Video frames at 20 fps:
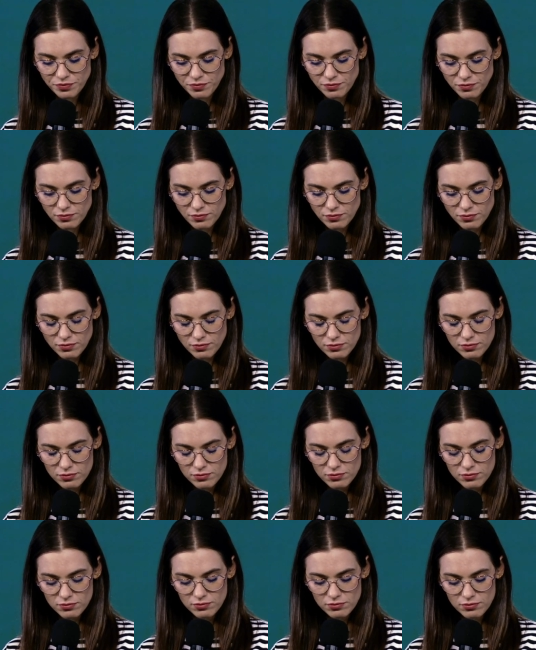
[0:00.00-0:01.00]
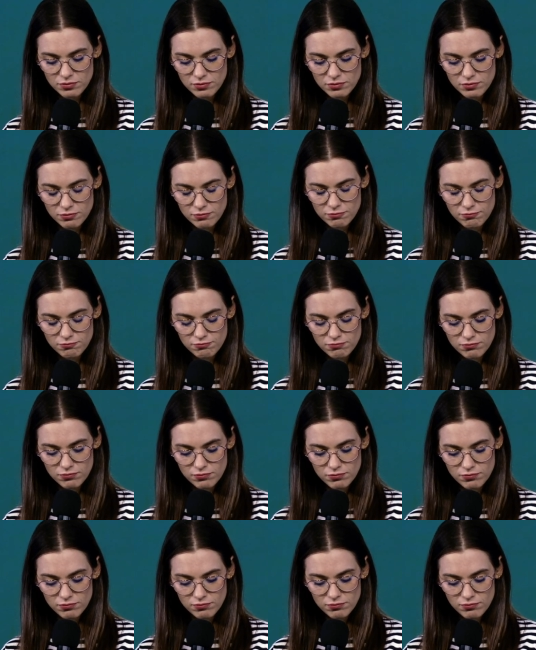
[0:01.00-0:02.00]

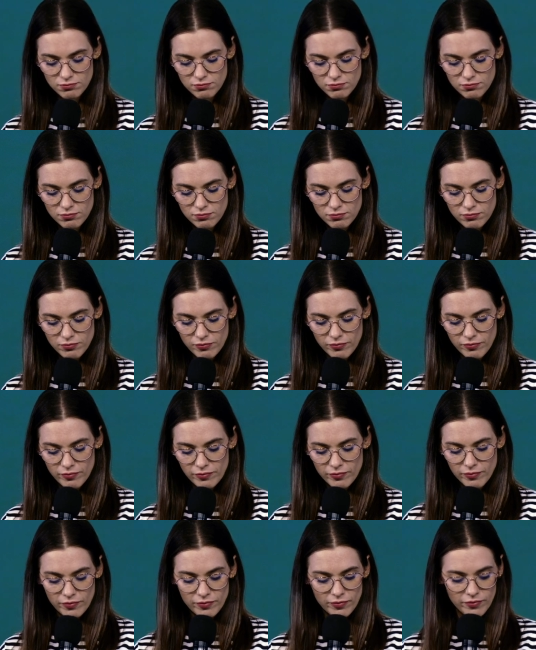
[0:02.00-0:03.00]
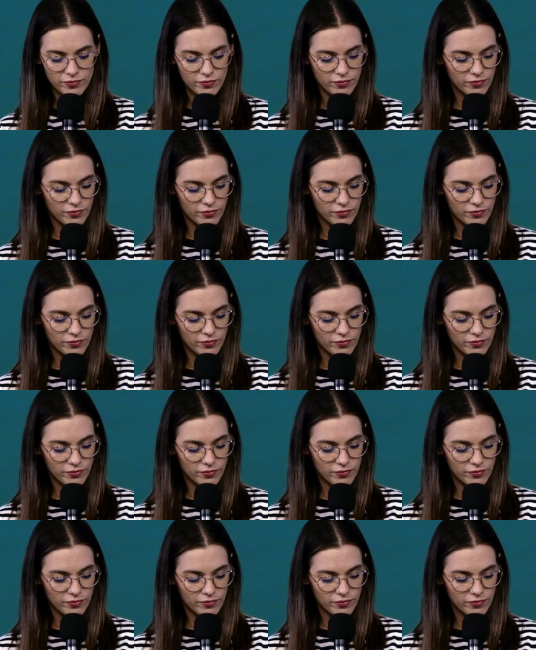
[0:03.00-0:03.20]
(no one is talking)